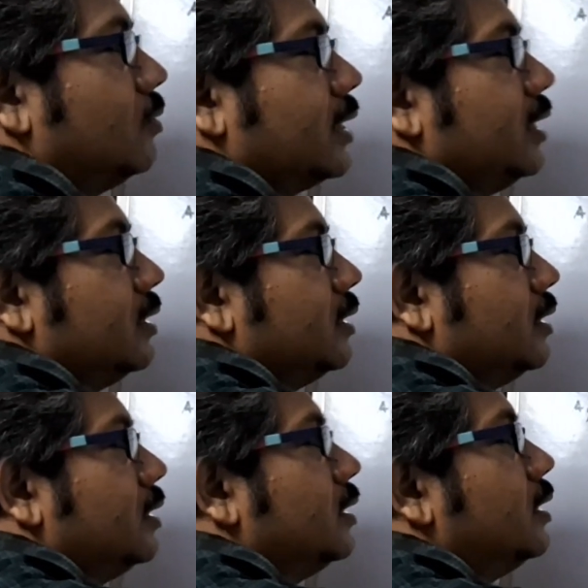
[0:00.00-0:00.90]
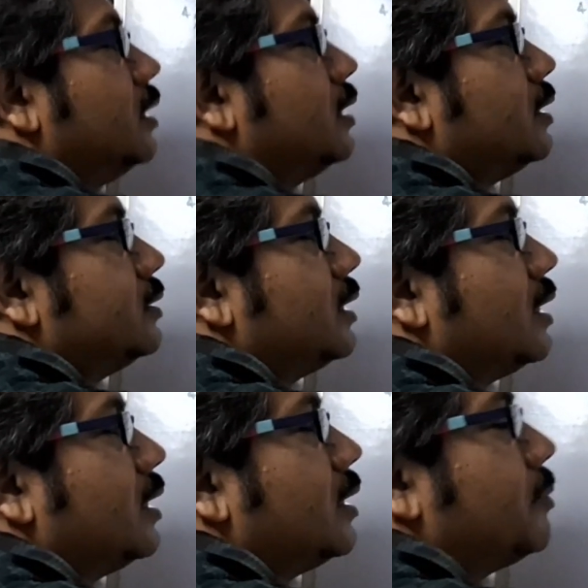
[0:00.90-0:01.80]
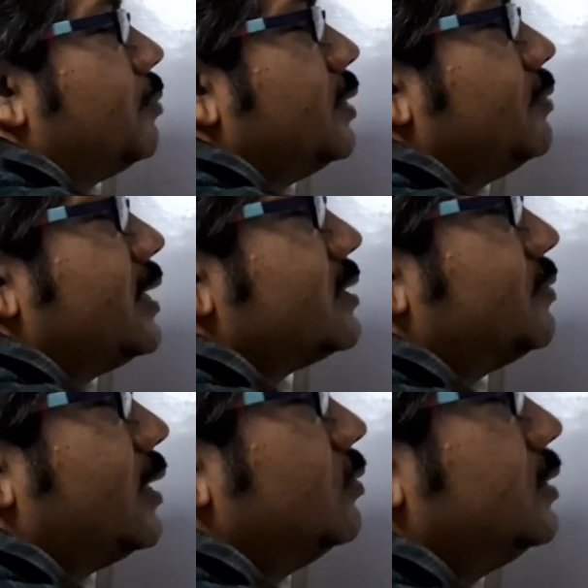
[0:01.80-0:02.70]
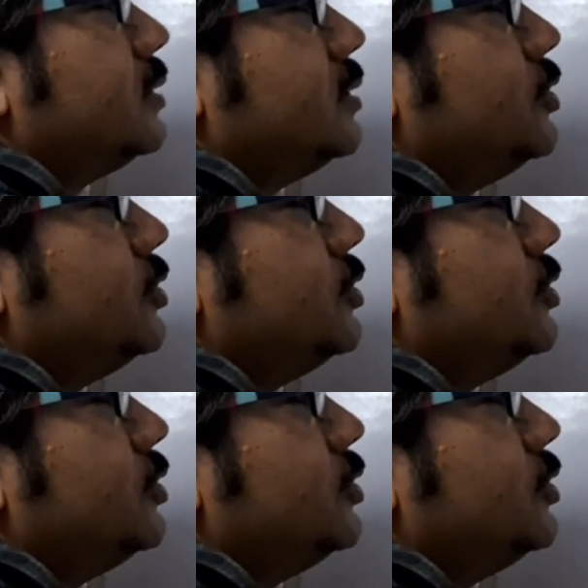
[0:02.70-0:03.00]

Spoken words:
Okay, the previous value, this